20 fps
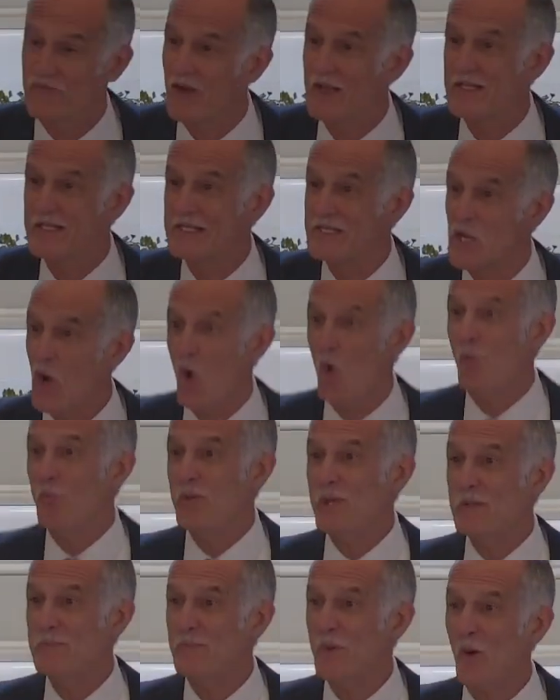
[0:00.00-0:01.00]
And frankly,
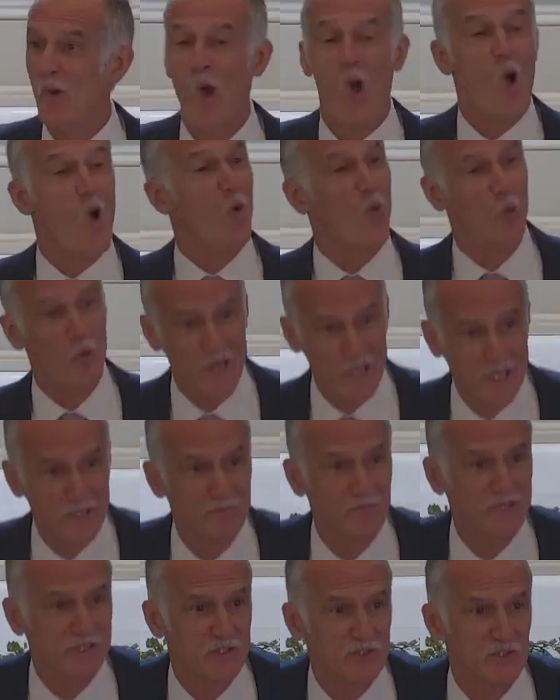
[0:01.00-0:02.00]
old people,
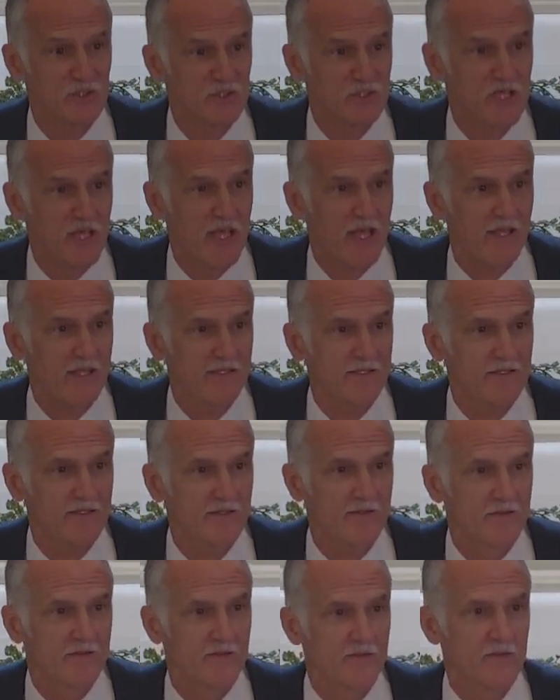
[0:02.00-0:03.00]
we can be just that
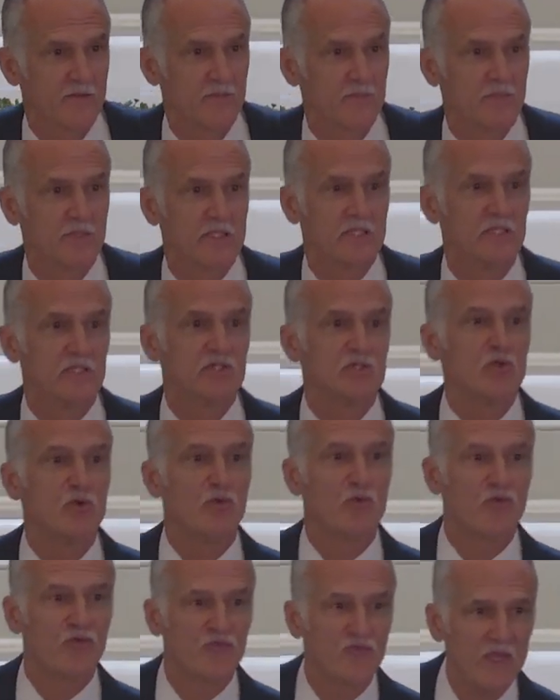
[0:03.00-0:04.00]

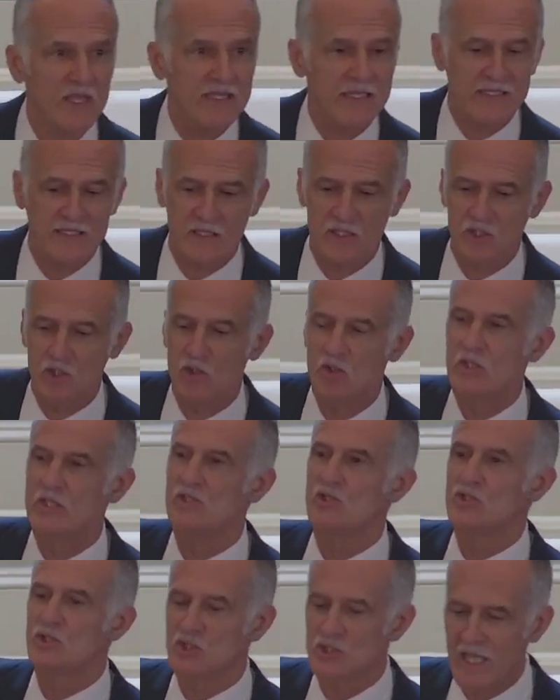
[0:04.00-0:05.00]
because you think
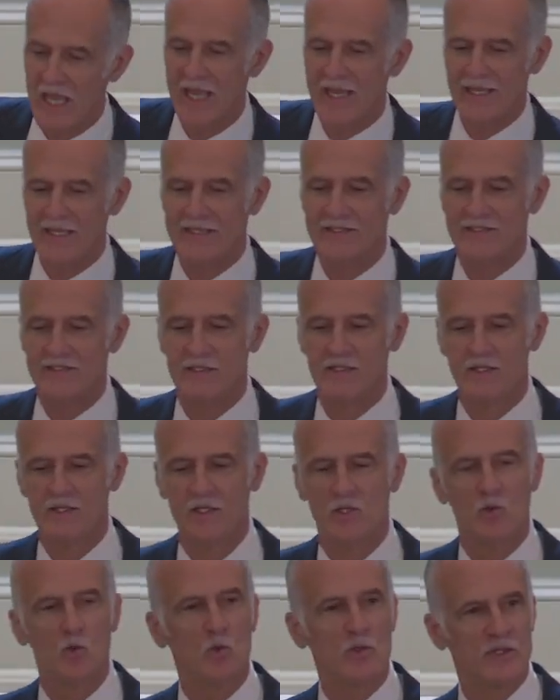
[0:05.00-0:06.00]
you can stand
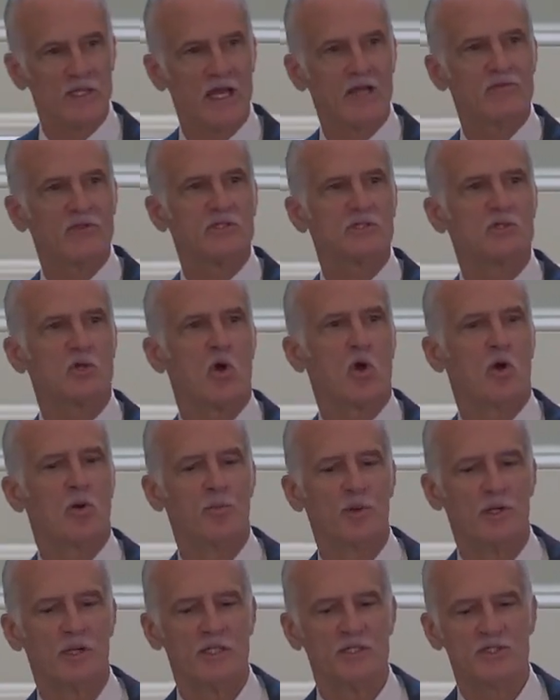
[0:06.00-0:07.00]
without this
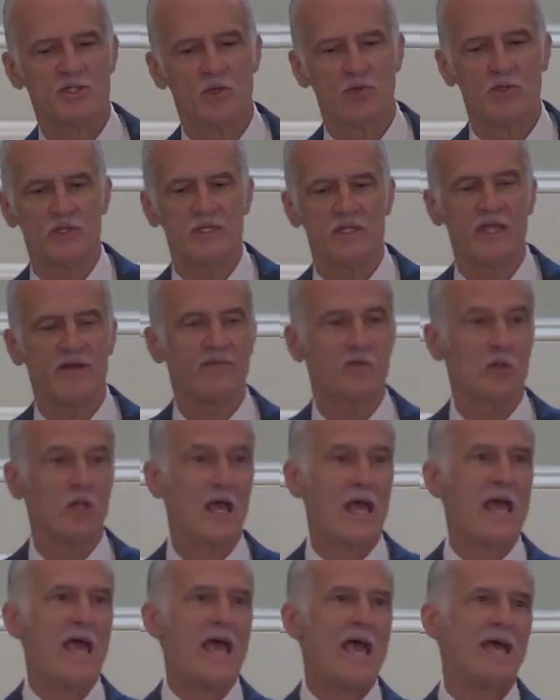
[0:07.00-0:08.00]
armor. so the
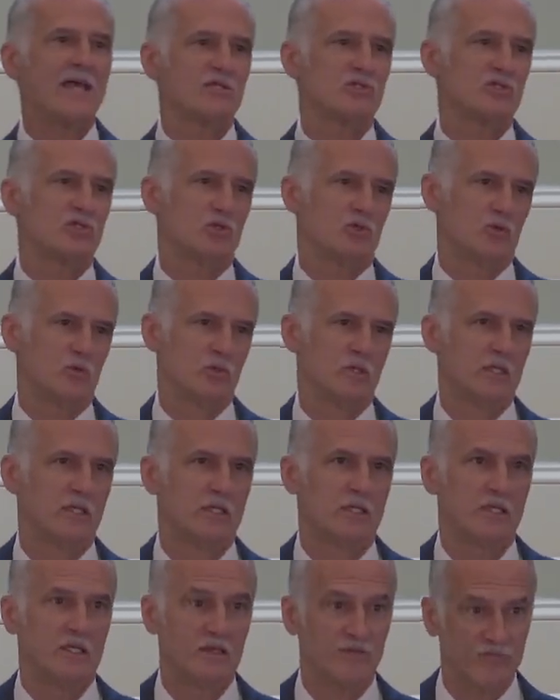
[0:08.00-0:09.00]
devil has you
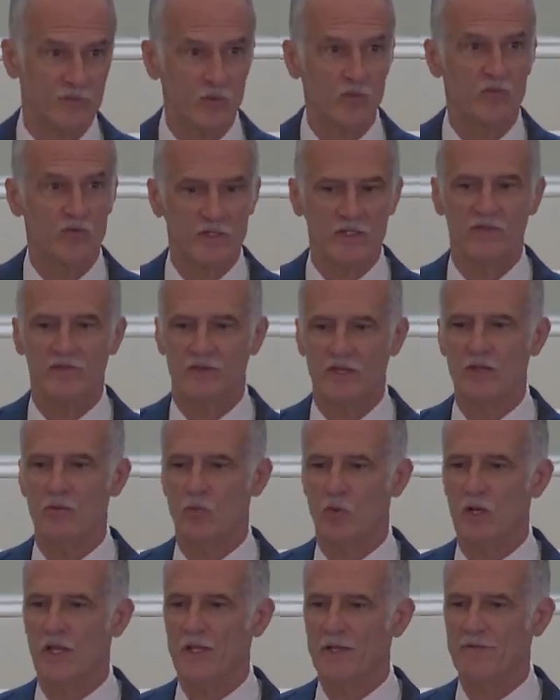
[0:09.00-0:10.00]
if you think
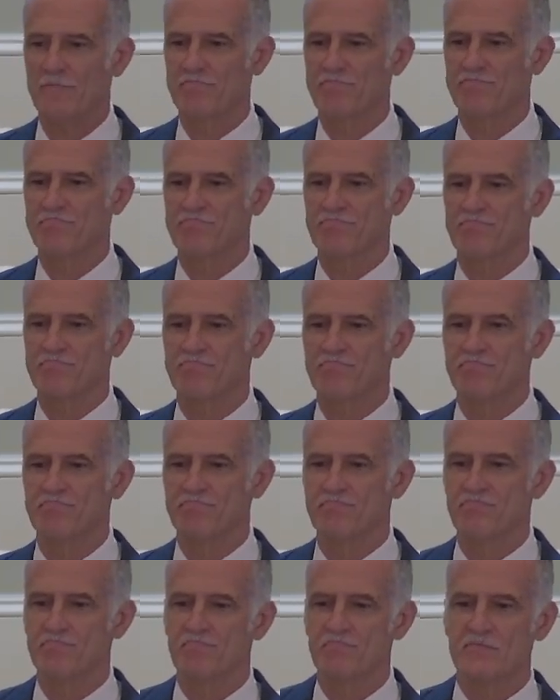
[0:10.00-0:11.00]
that way.
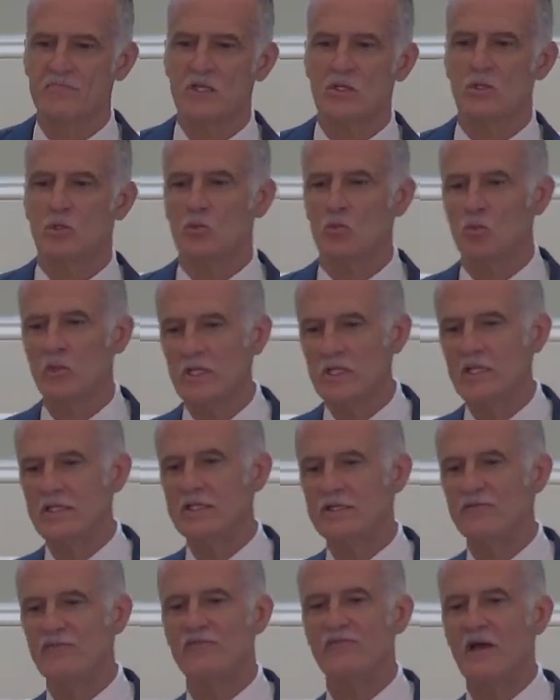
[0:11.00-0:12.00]

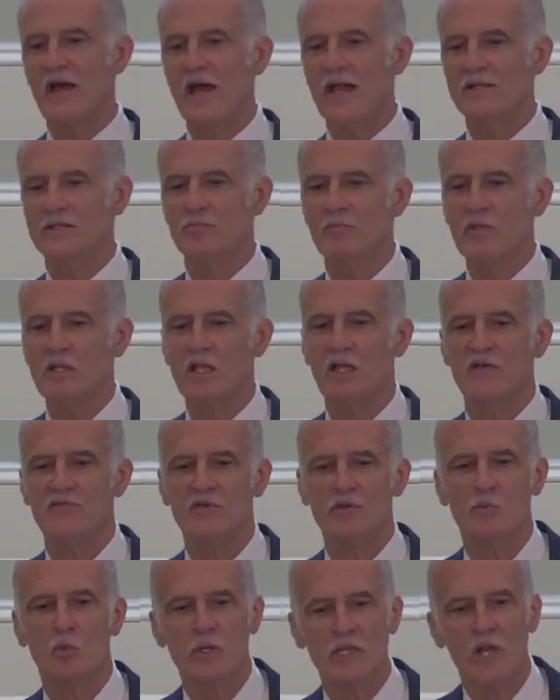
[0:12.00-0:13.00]
Really, in fact,
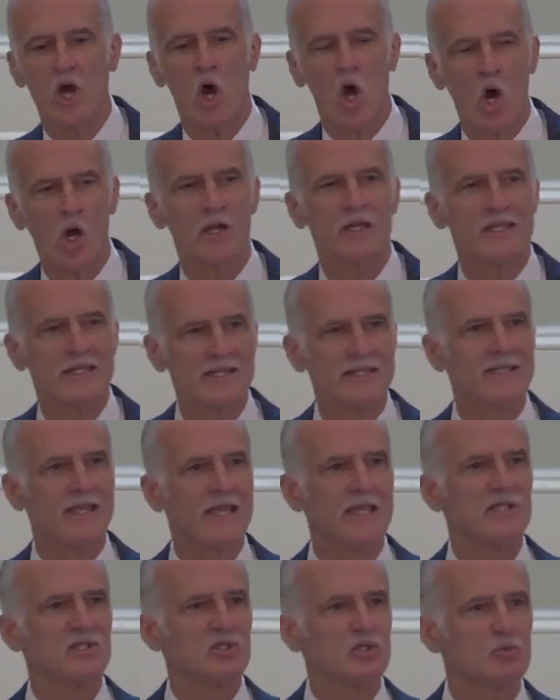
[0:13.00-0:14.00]
beloved, we are
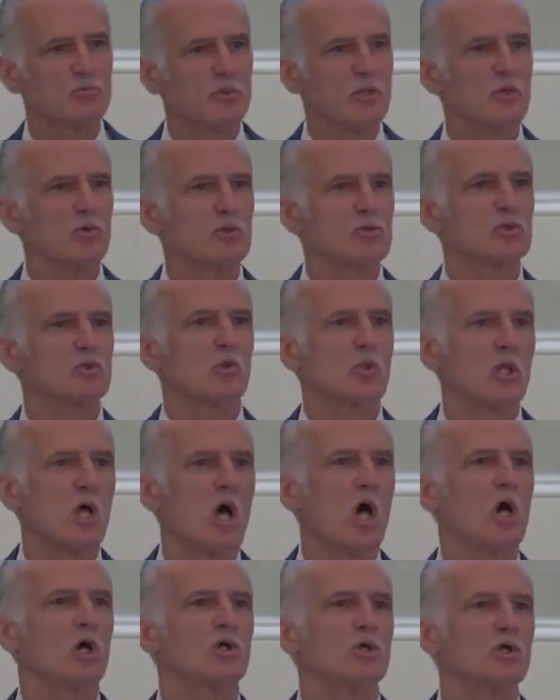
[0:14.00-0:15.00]
in a
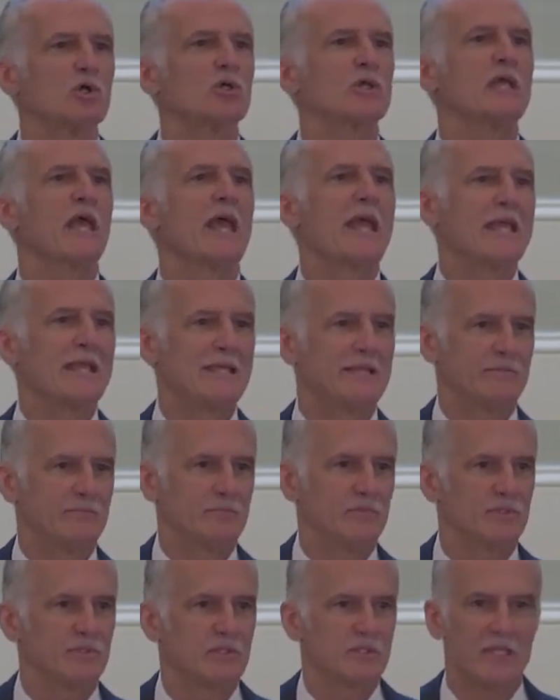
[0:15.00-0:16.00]
spiritual hunger
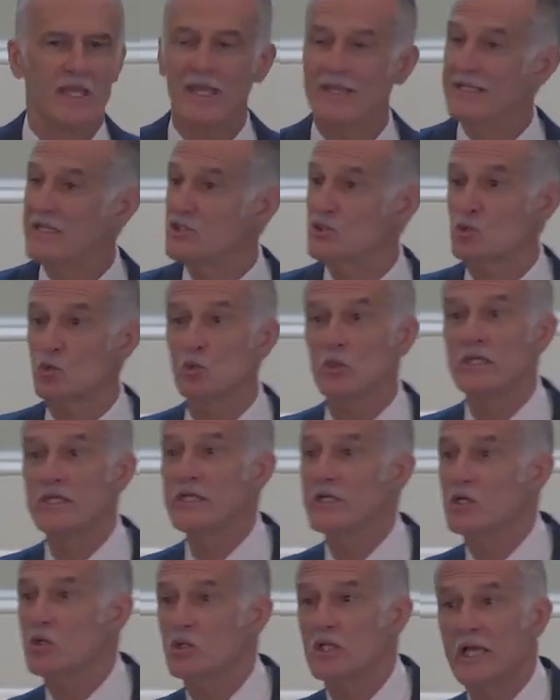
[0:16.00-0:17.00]
games, and it's
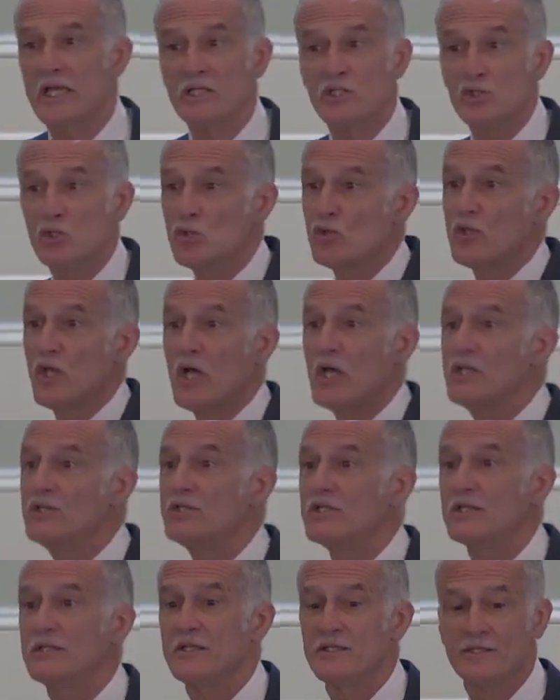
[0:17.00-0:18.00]
real, and you're the
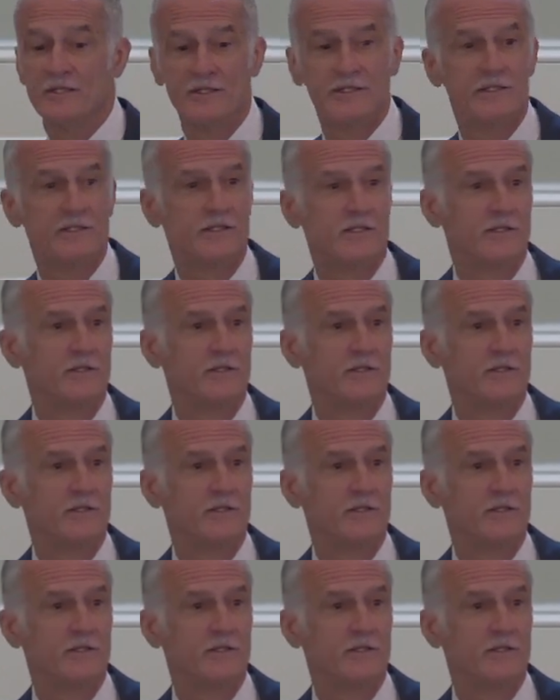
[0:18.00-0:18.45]
hunted.